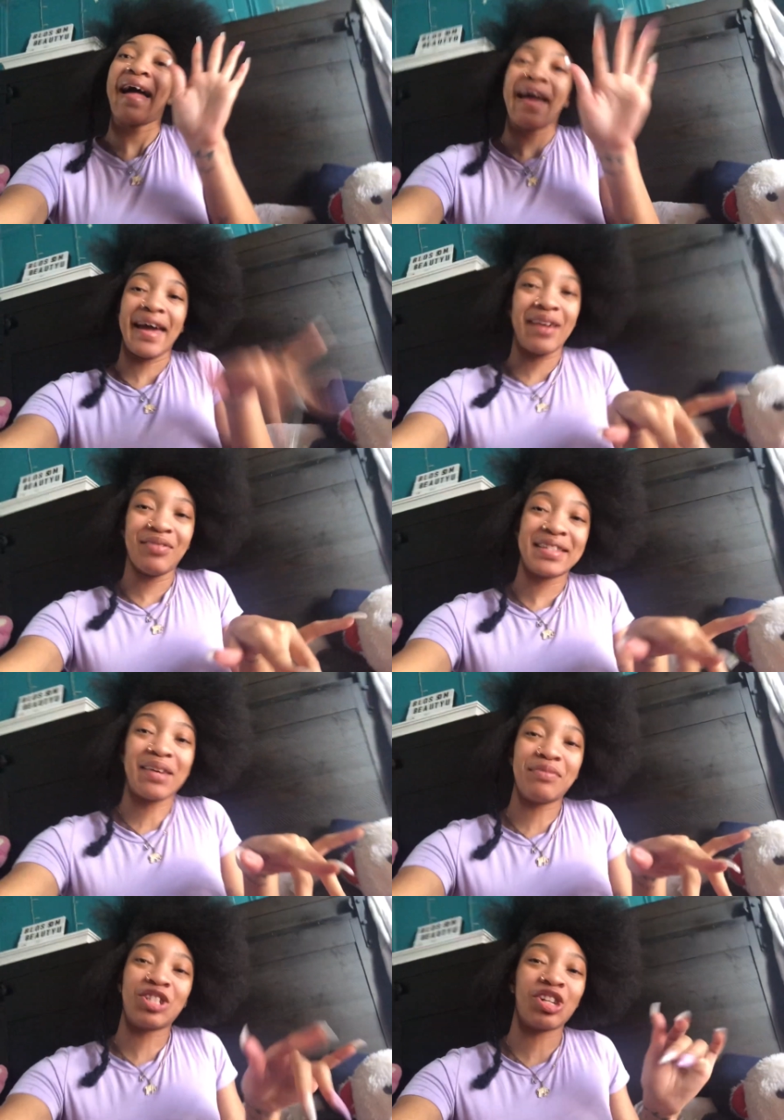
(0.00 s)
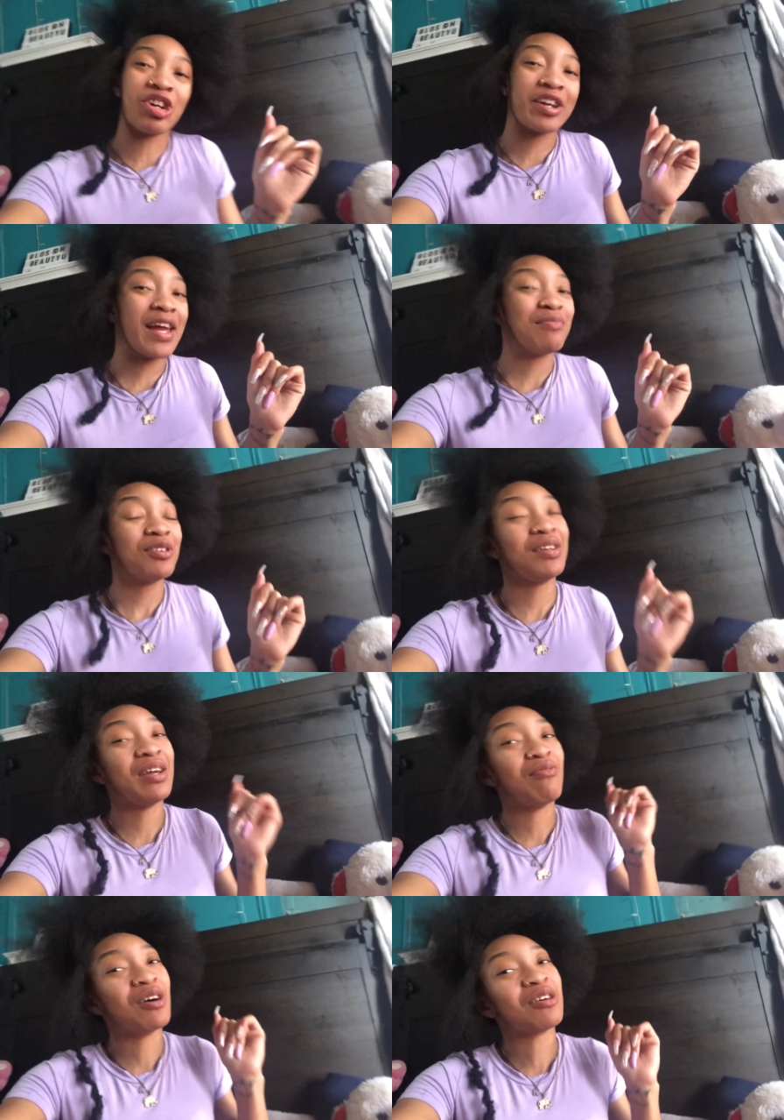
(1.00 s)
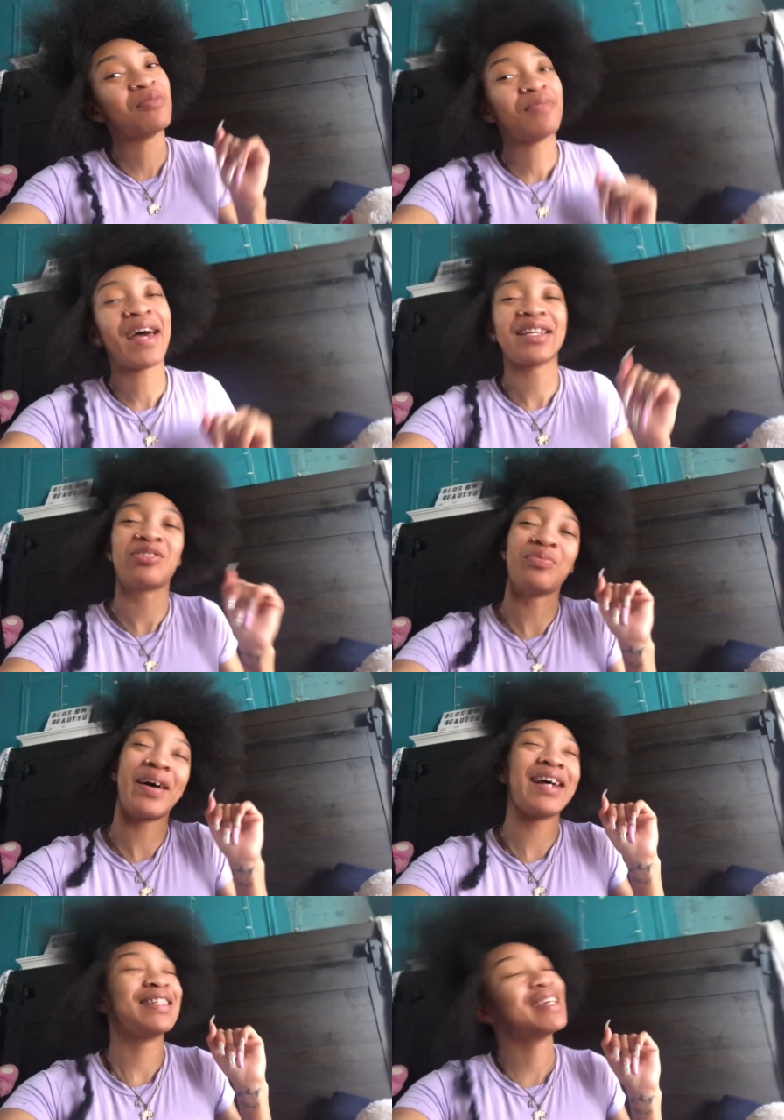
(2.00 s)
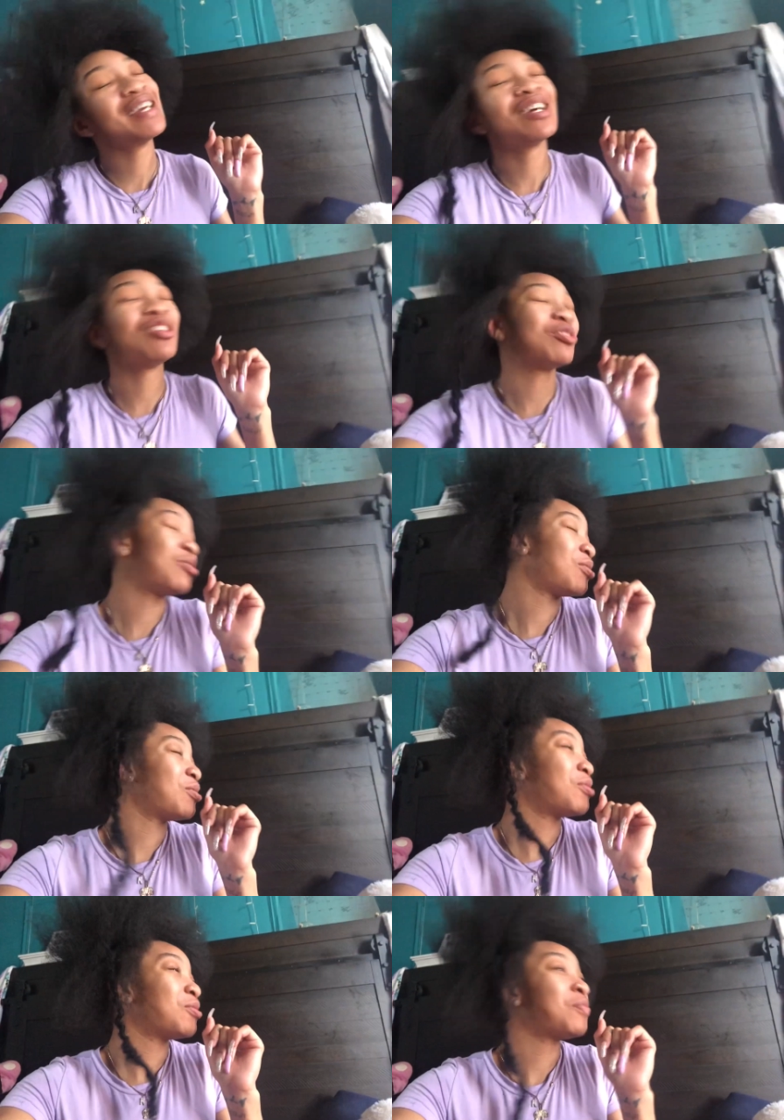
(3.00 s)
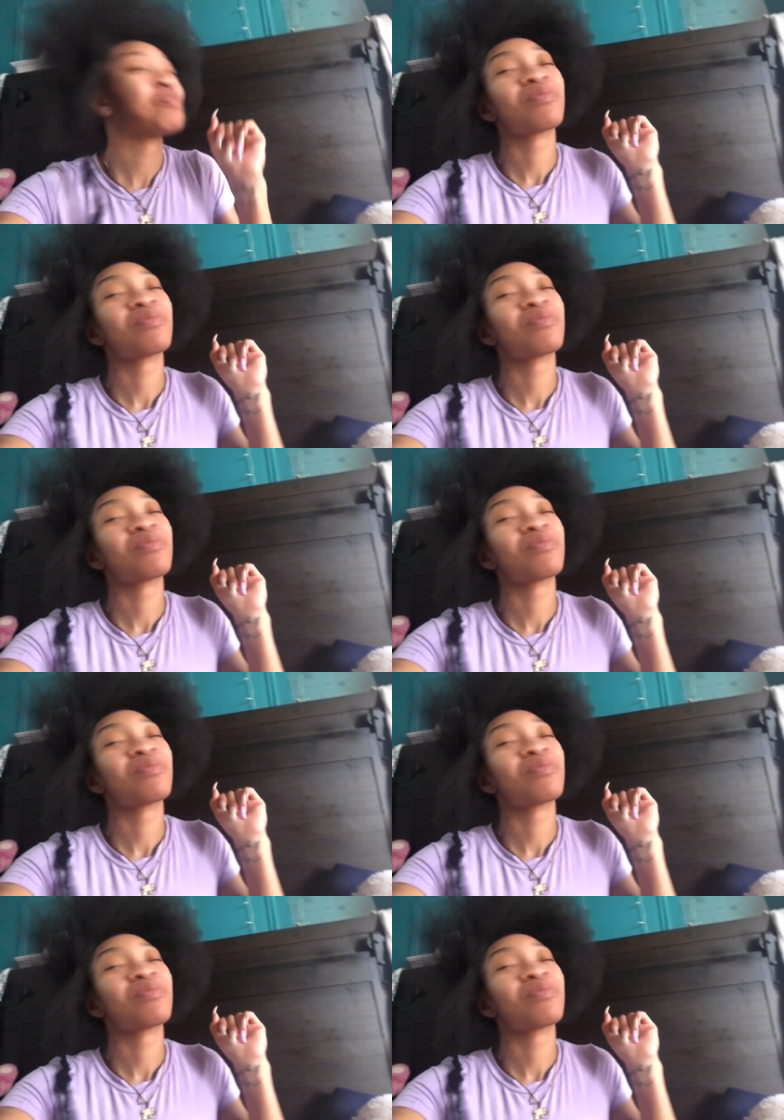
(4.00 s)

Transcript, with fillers: Hey, what's up? It's your girl Kay Beauty, and welcome back to my channel.